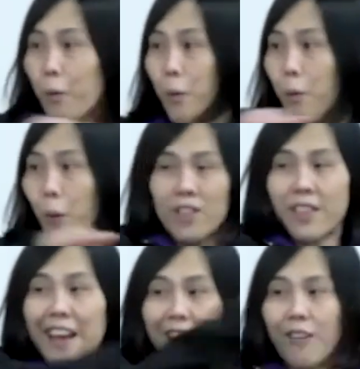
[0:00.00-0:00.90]
what
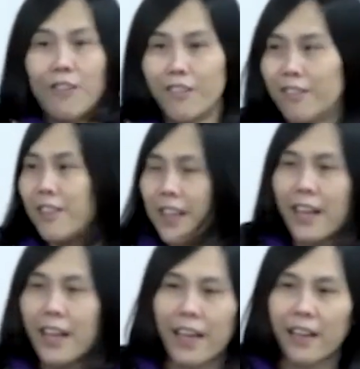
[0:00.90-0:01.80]
cycle, then
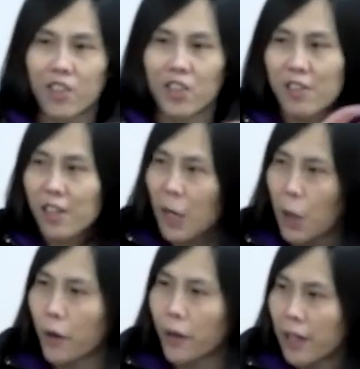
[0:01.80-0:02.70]
they can adjust it
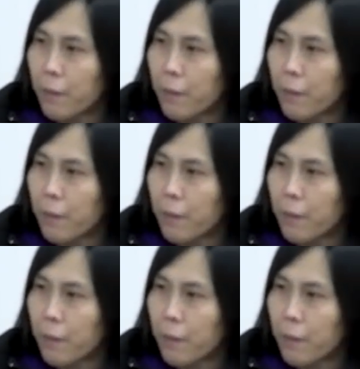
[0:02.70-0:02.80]
accordingly.